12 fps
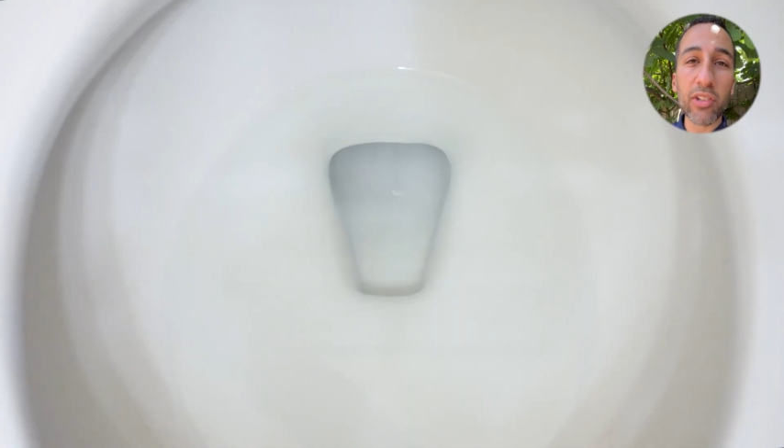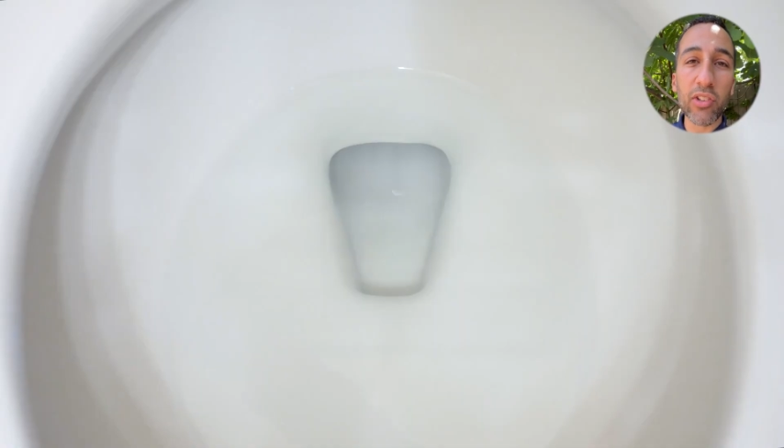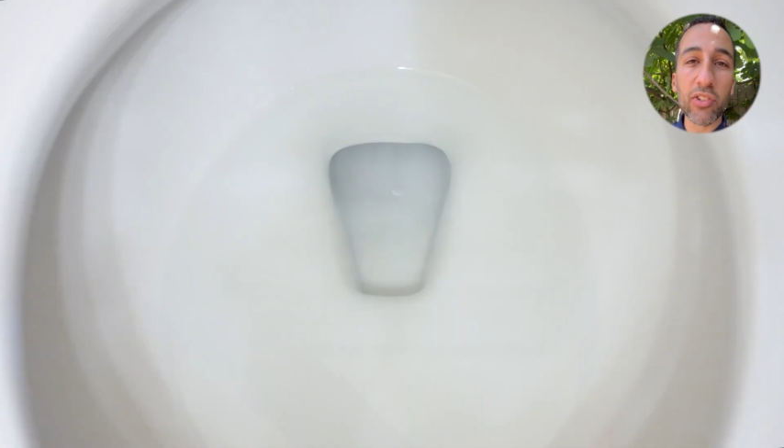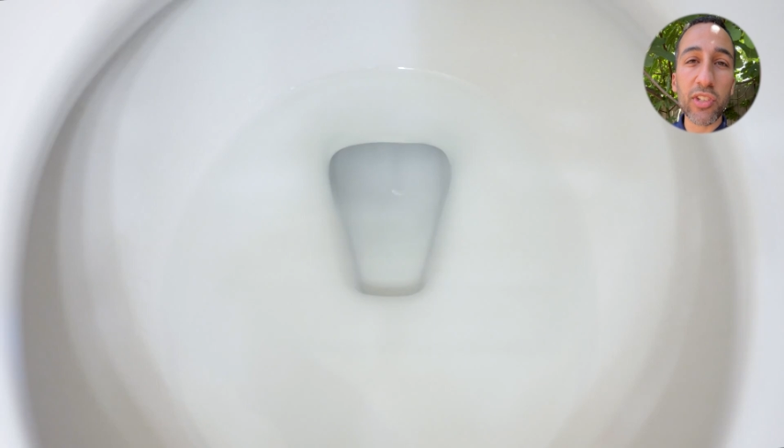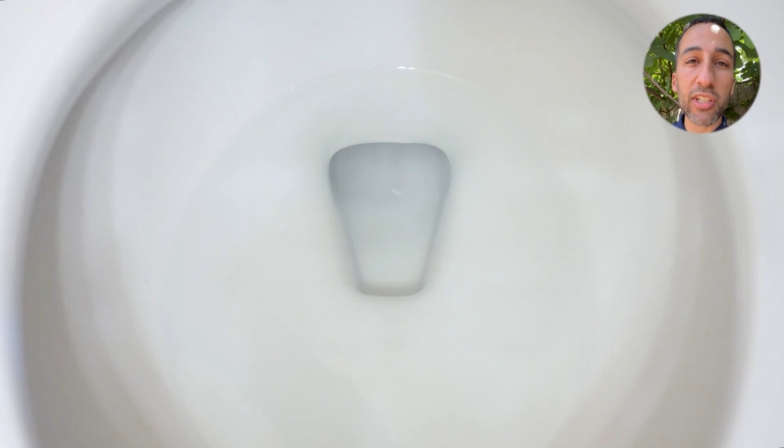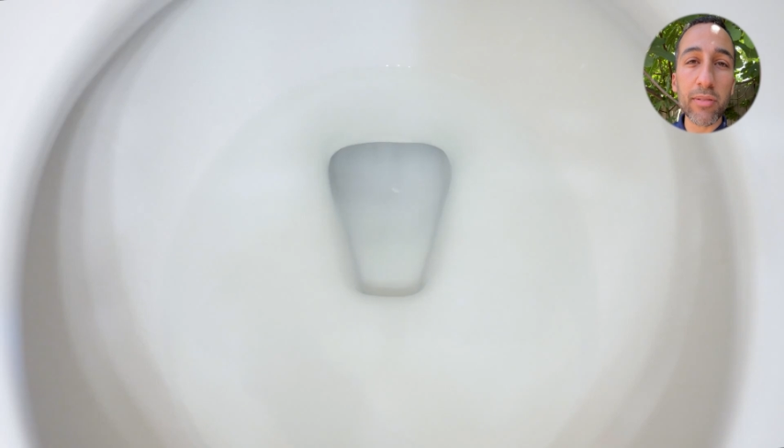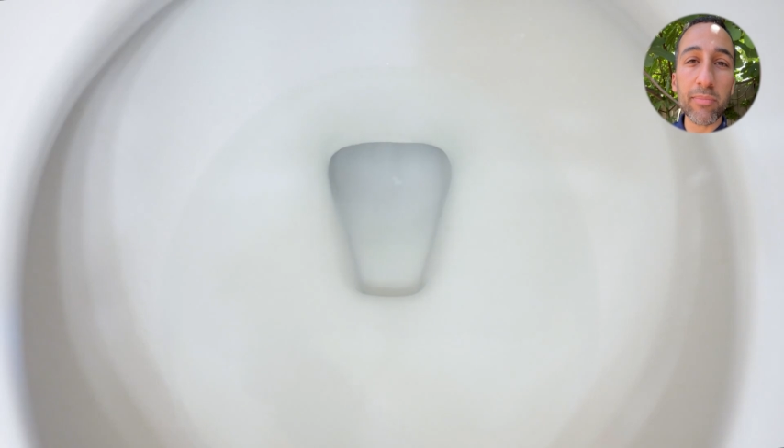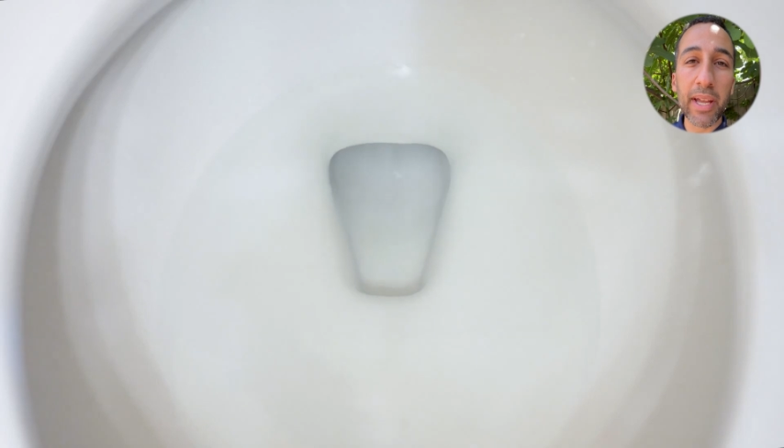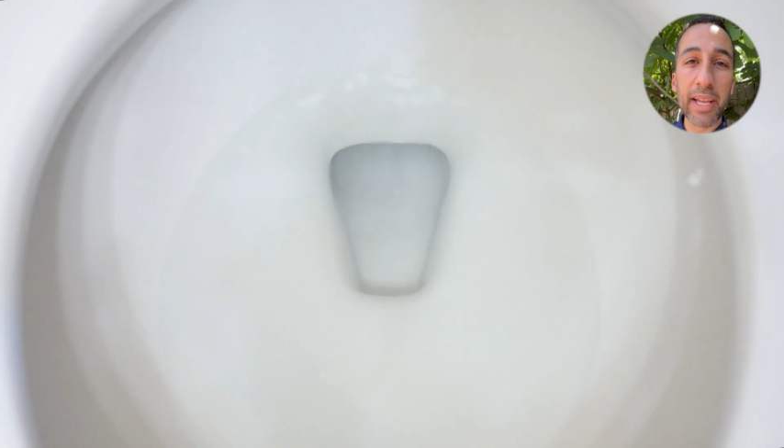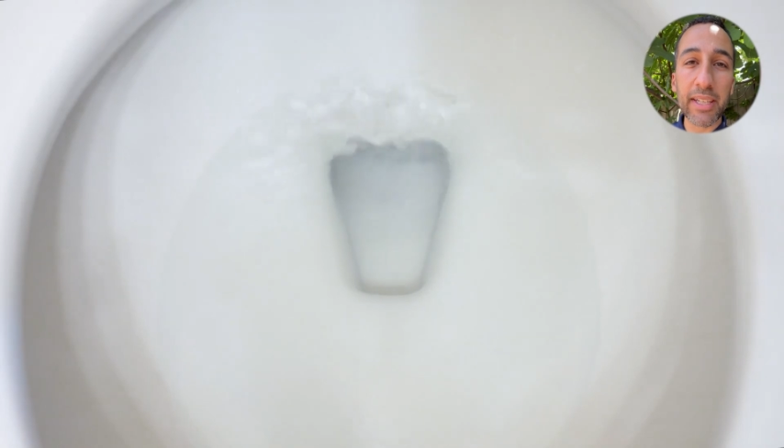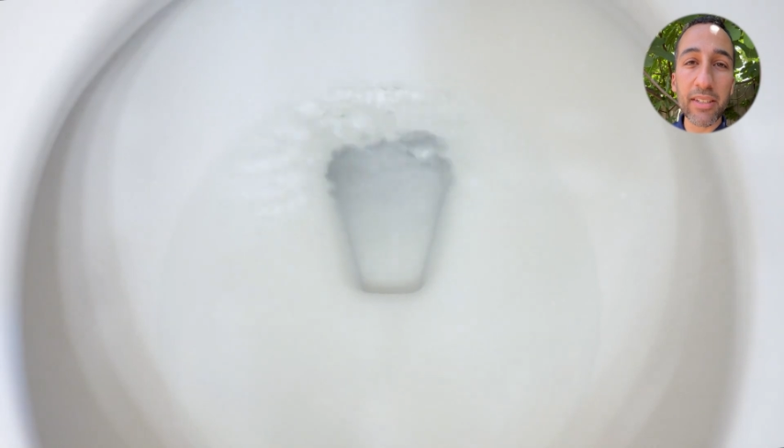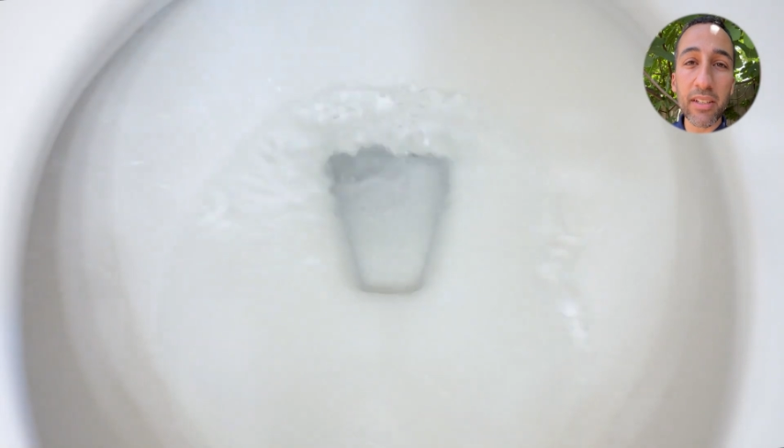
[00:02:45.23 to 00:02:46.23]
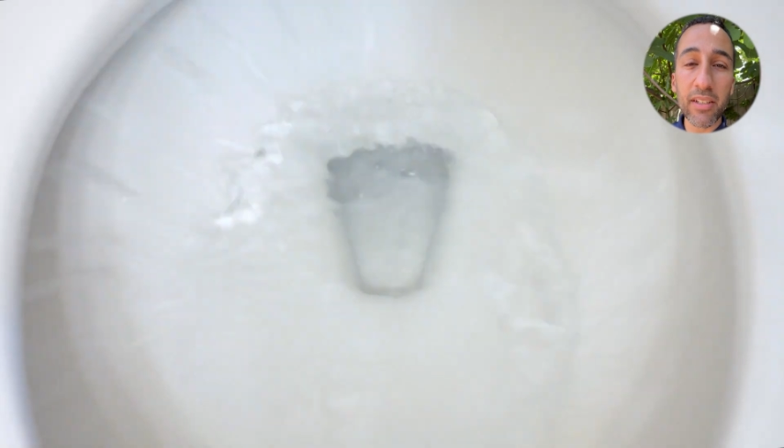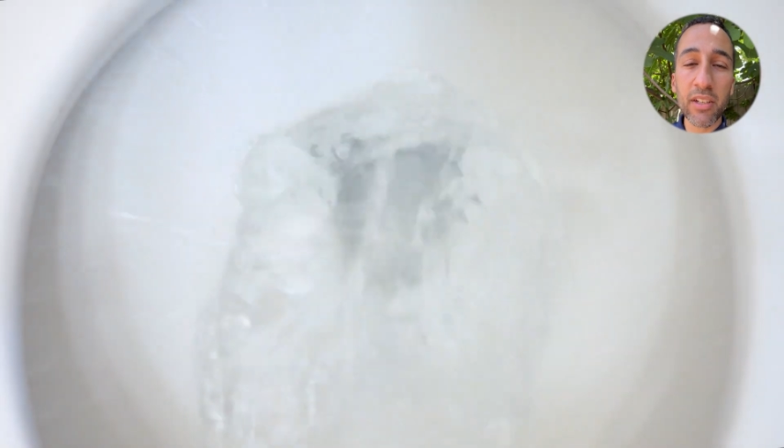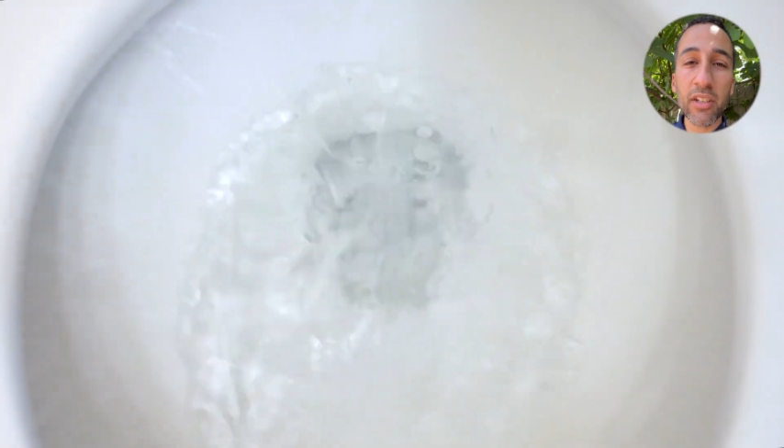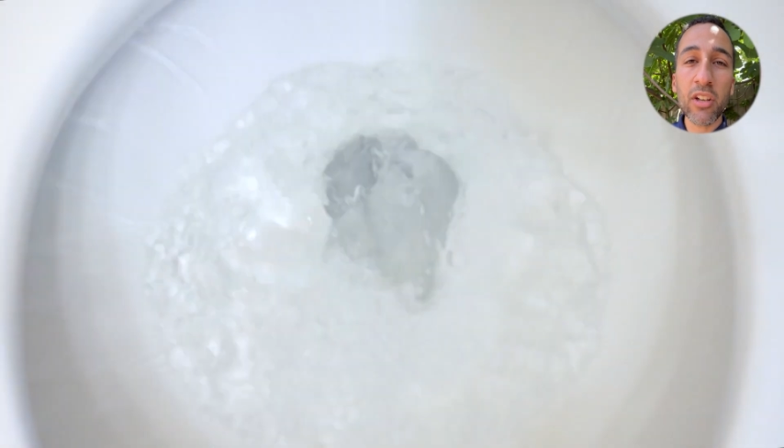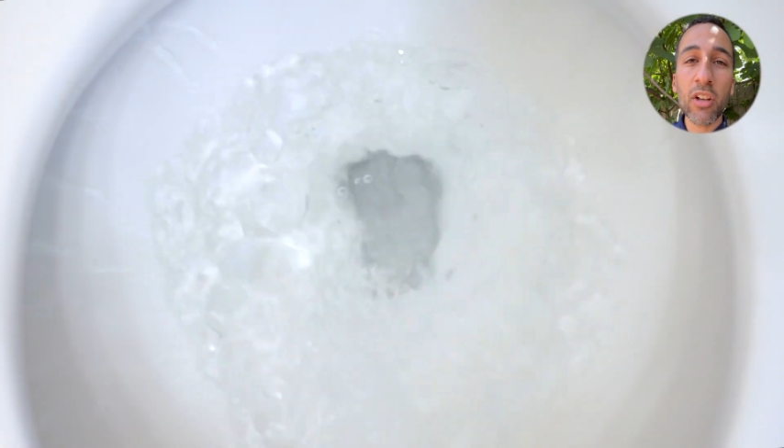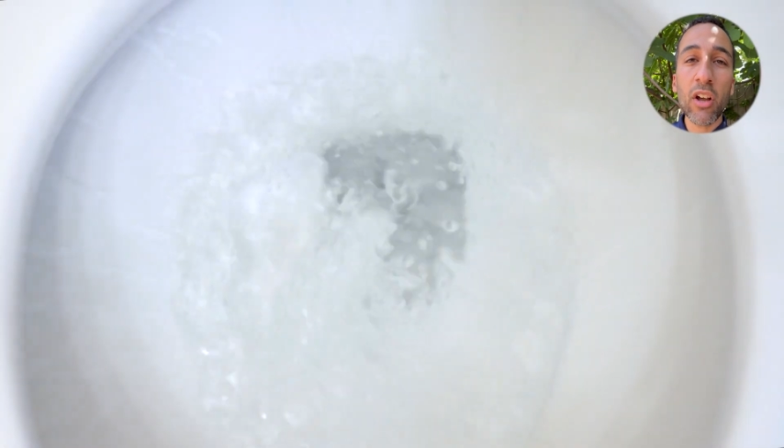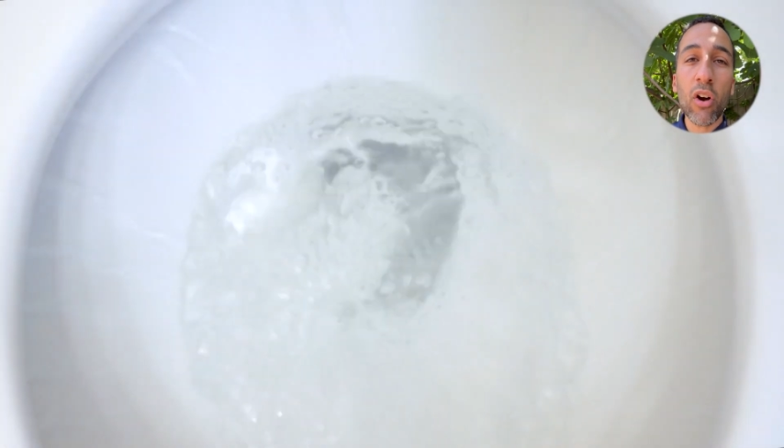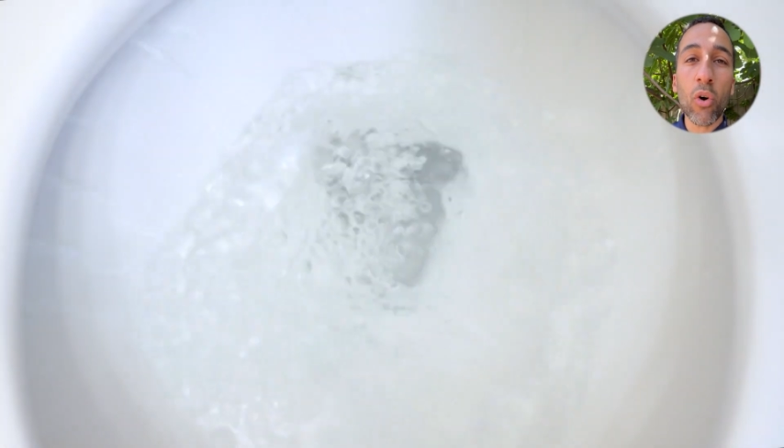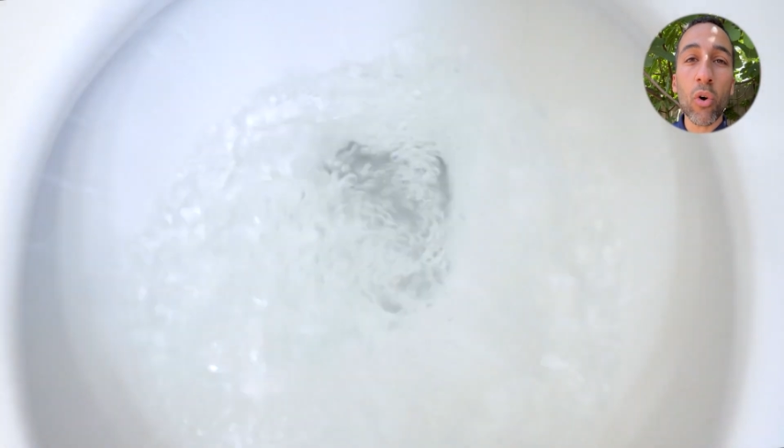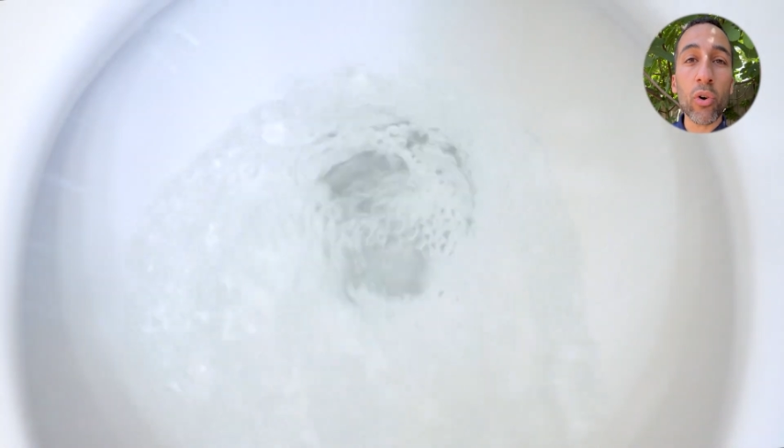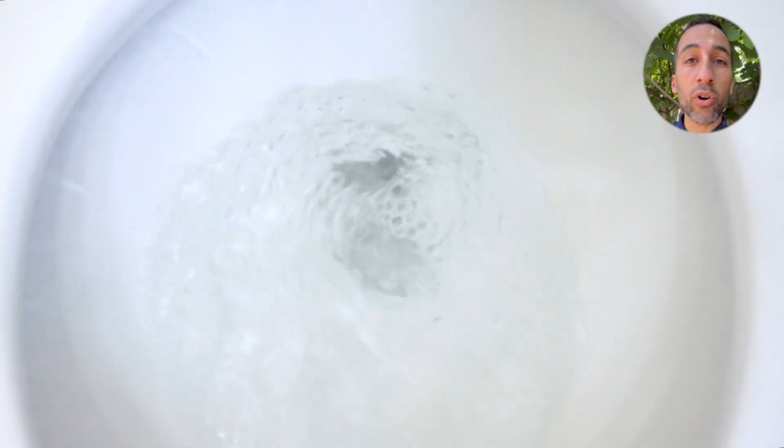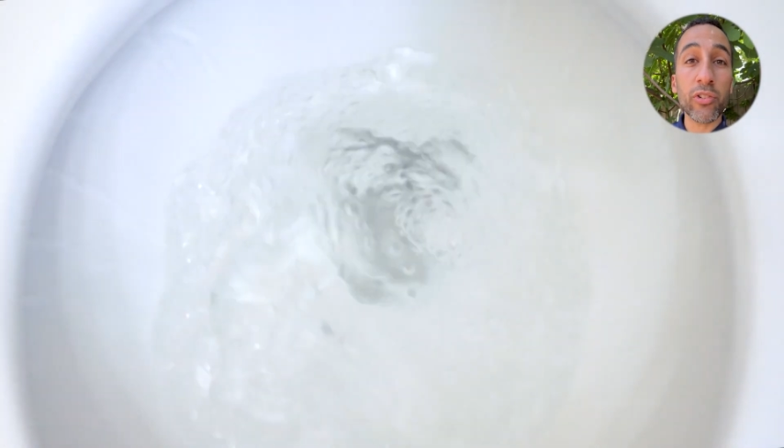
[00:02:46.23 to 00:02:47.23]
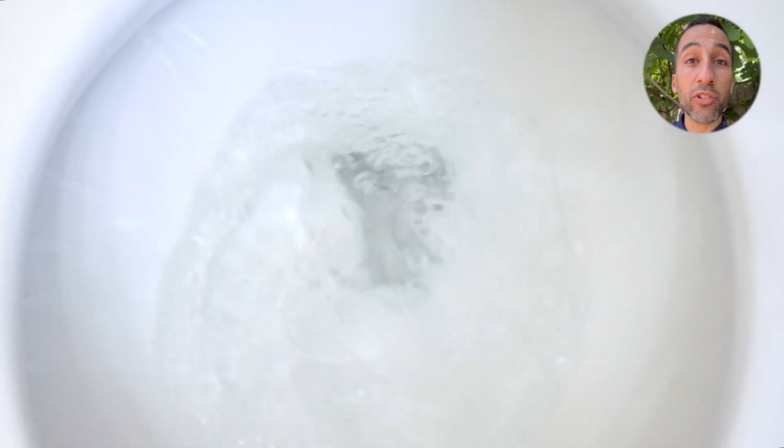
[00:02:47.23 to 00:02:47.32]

to the city main or